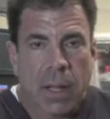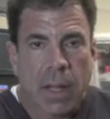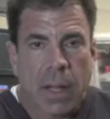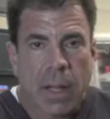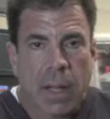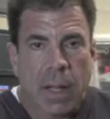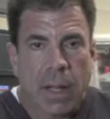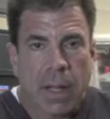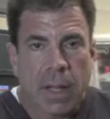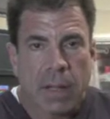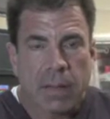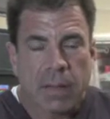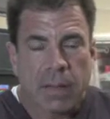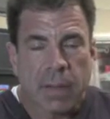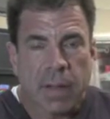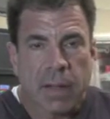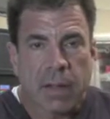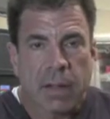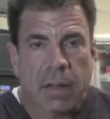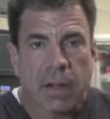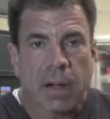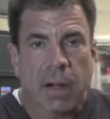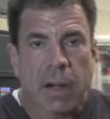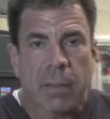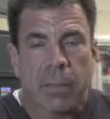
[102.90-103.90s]
and they
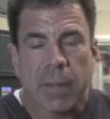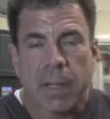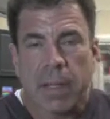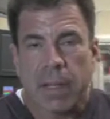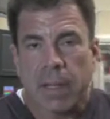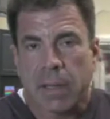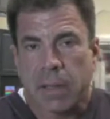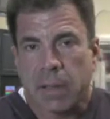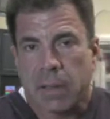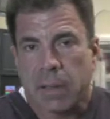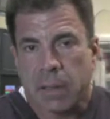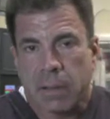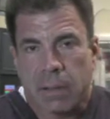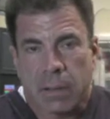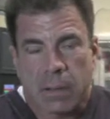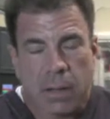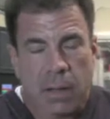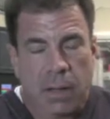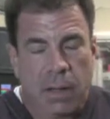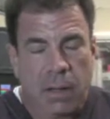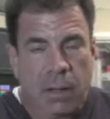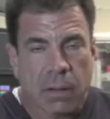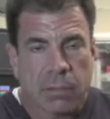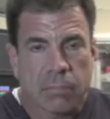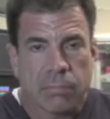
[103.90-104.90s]
come in
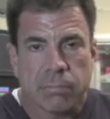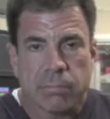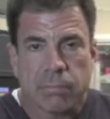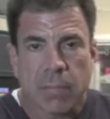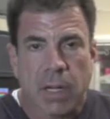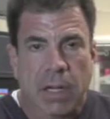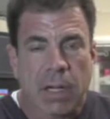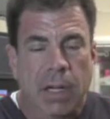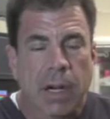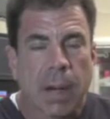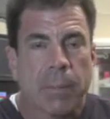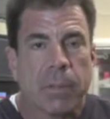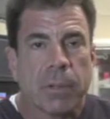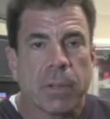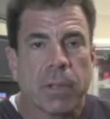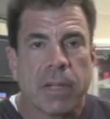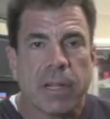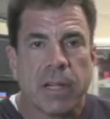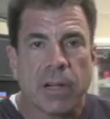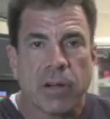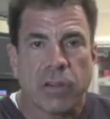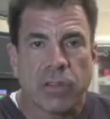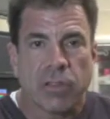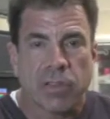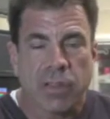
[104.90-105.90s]
a couple of
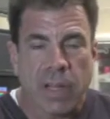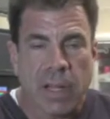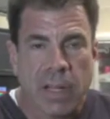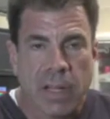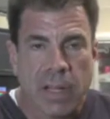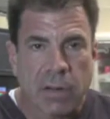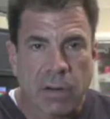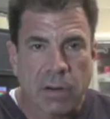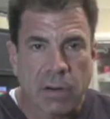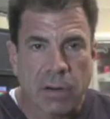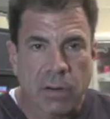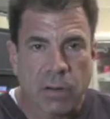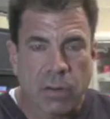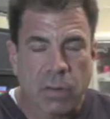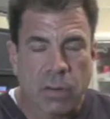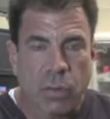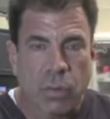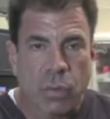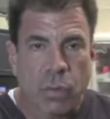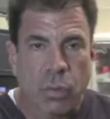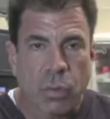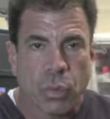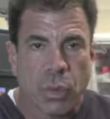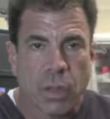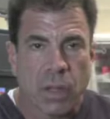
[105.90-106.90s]
years later
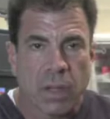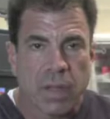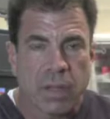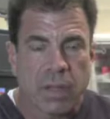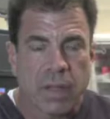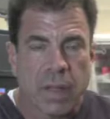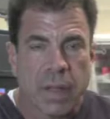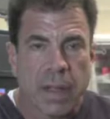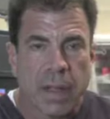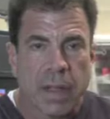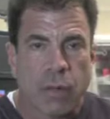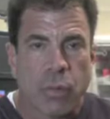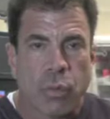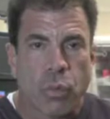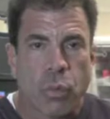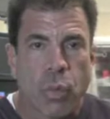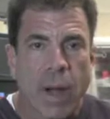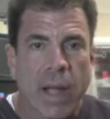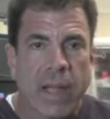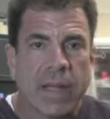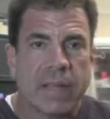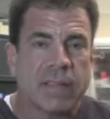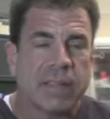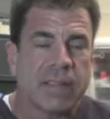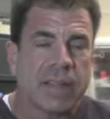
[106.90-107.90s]
with a
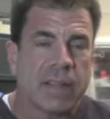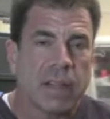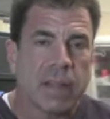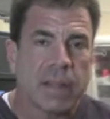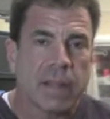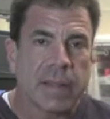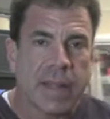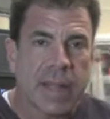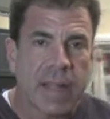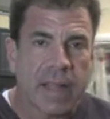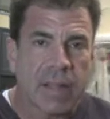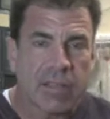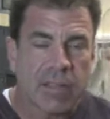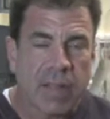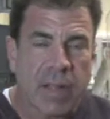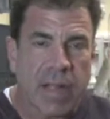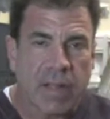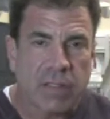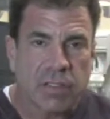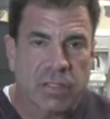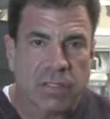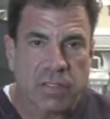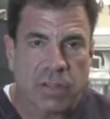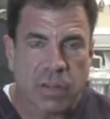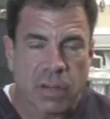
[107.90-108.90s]
right iliac
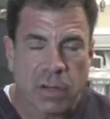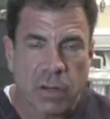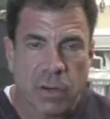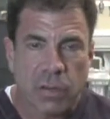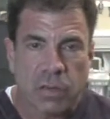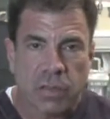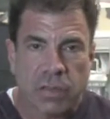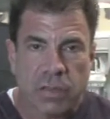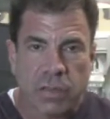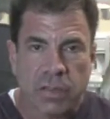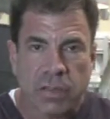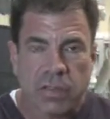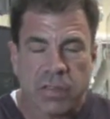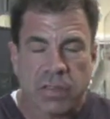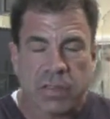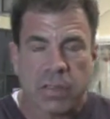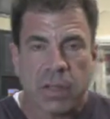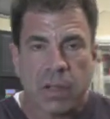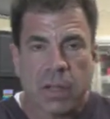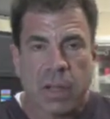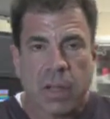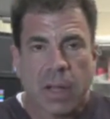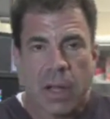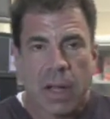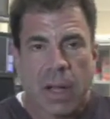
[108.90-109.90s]
vein stenosis,
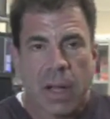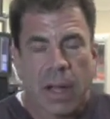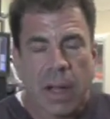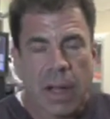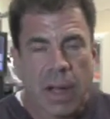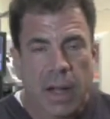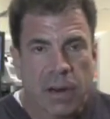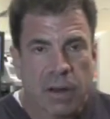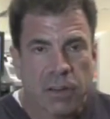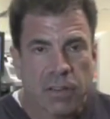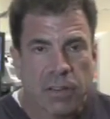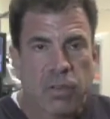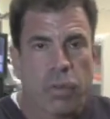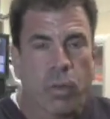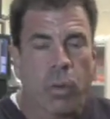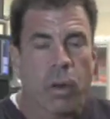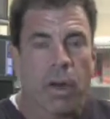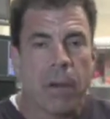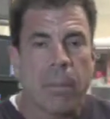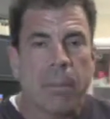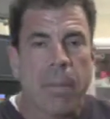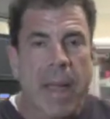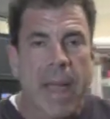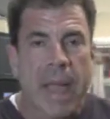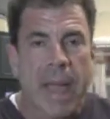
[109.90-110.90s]
how does
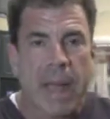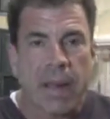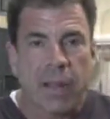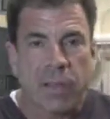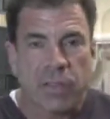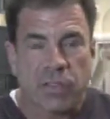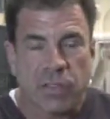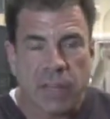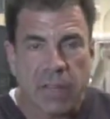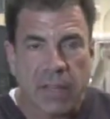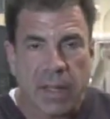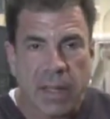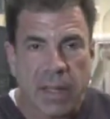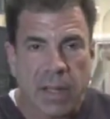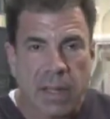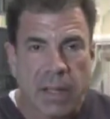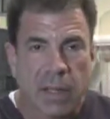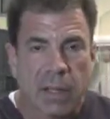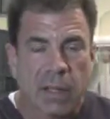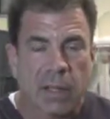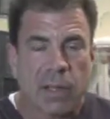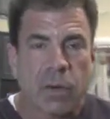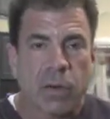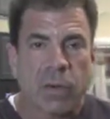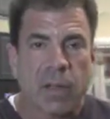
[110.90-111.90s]
one manage the
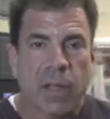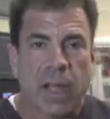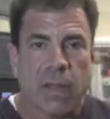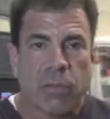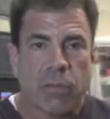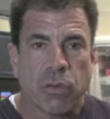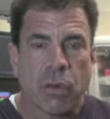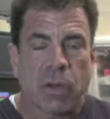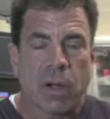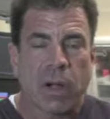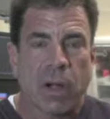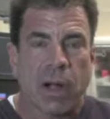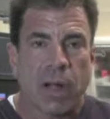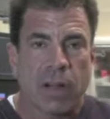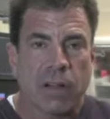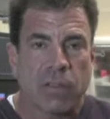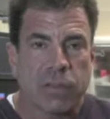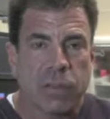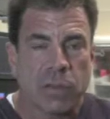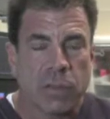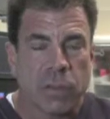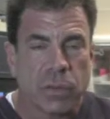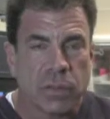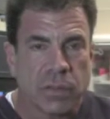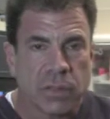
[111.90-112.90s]
iliocaval
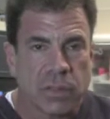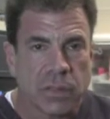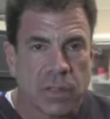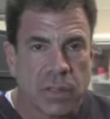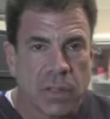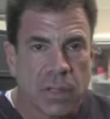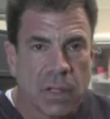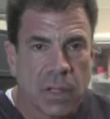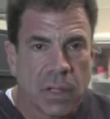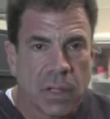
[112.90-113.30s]
confluence?